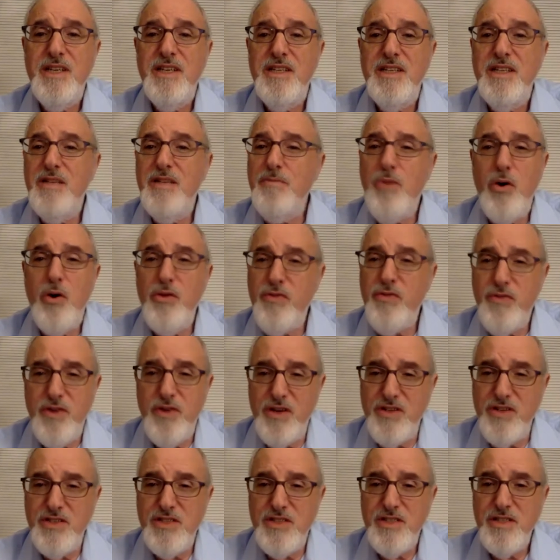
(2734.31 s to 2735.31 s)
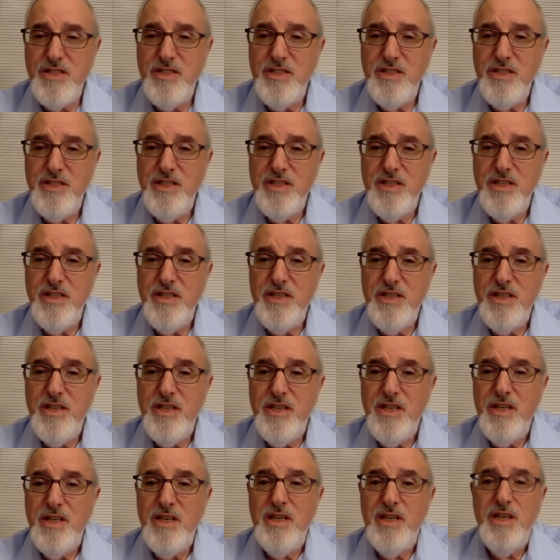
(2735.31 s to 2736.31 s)
They're both fears.
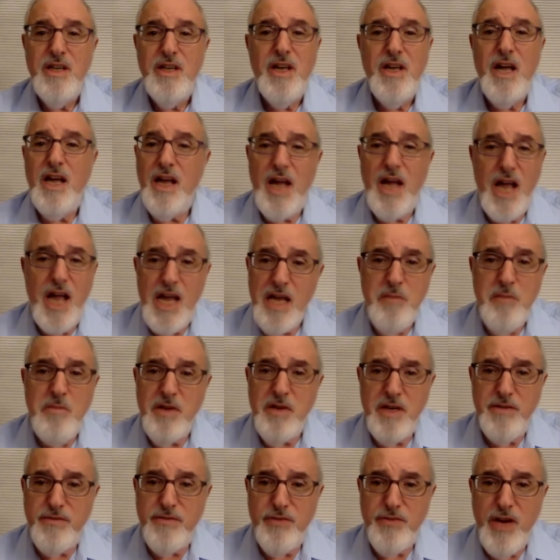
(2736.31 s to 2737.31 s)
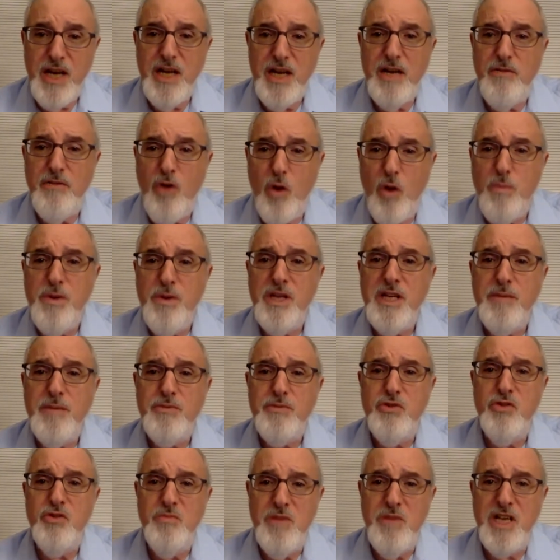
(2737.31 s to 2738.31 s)
I am afraid of opening up
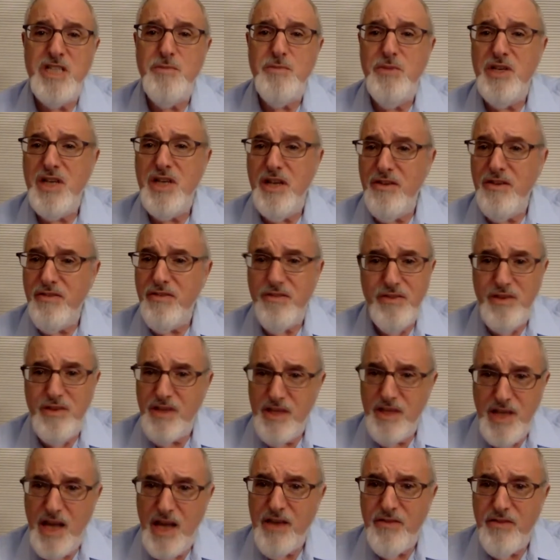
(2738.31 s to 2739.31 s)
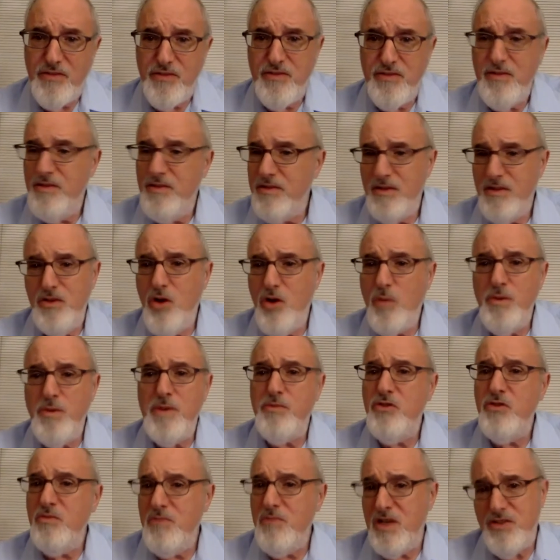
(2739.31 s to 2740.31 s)
too much because, yes, you open up
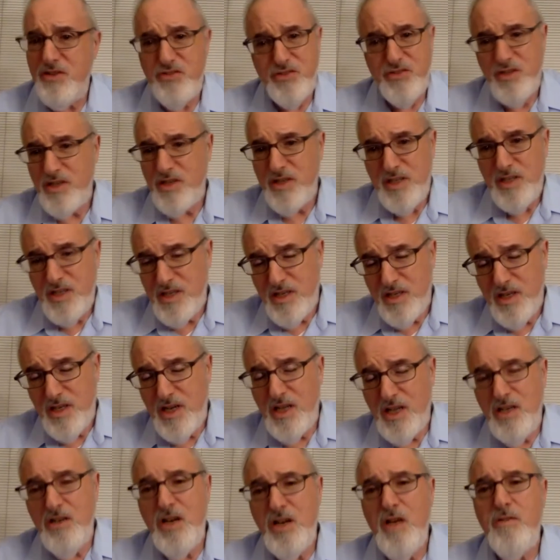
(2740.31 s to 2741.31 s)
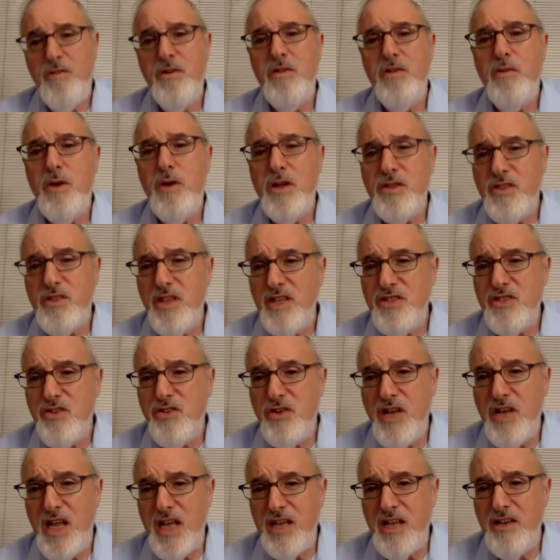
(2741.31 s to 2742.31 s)
too much and you never know where things are
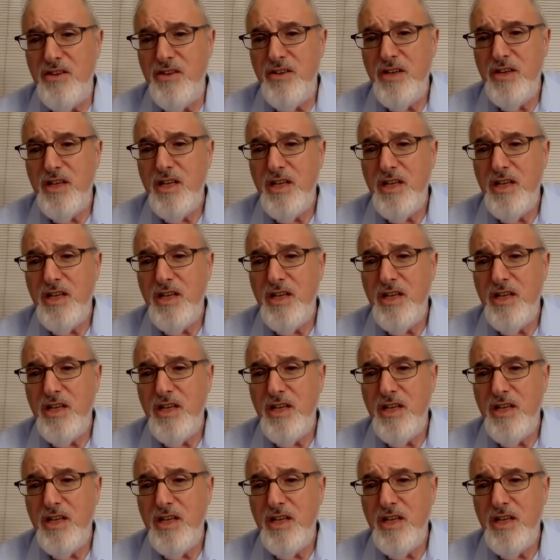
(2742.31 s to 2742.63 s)
going to end.